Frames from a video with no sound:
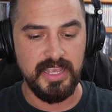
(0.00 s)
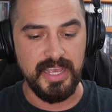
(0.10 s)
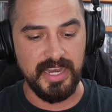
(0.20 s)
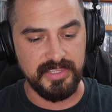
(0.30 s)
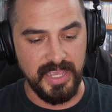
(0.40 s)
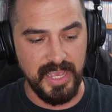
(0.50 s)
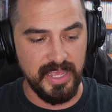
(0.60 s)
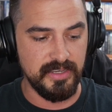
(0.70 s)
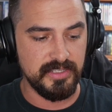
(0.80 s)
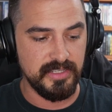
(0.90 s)
And at the
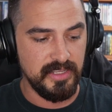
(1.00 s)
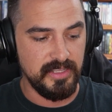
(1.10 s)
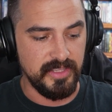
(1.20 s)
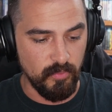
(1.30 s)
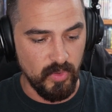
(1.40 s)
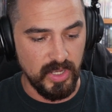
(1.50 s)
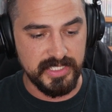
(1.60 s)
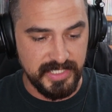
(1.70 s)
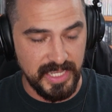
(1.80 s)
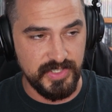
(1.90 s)
end there
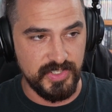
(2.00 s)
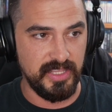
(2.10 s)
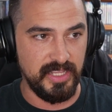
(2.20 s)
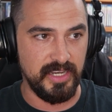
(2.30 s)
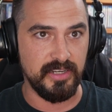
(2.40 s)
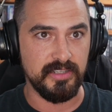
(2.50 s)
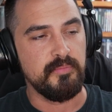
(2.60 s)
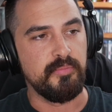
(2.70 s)
was tension there,